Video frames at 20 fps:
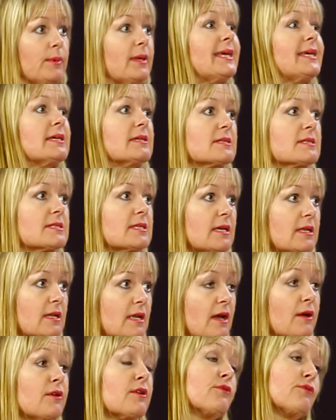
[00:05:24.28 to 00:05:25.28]
is
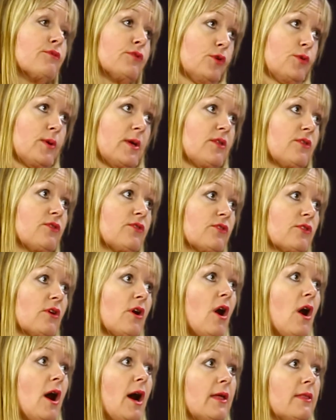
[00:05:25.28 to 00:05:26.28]
an influence
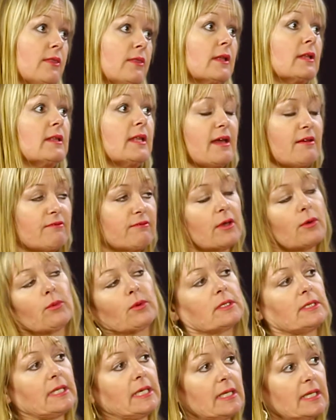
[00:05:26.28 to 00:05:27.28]
on the life that
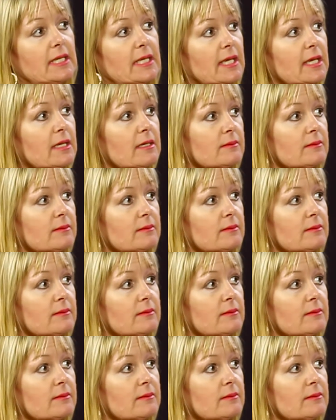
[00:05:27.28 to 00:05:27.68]
we're leading.